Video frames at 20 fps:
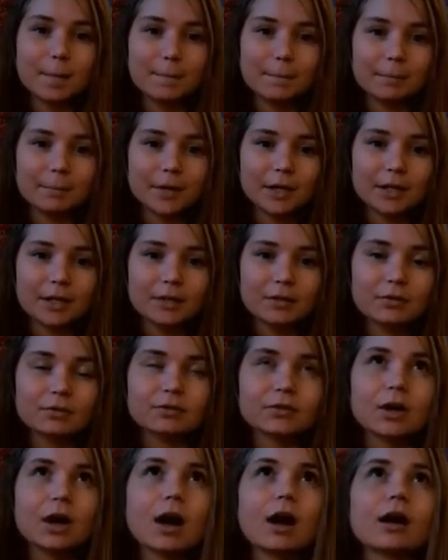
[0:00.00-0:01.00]
many of
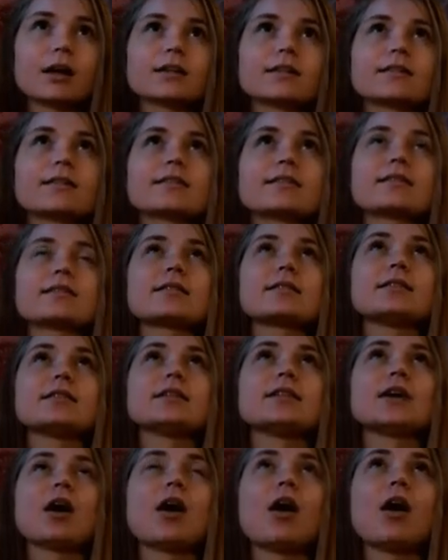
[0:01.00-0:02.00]
us
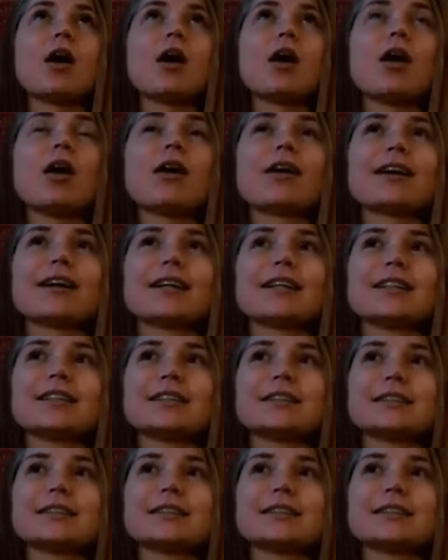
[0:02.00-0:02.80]
are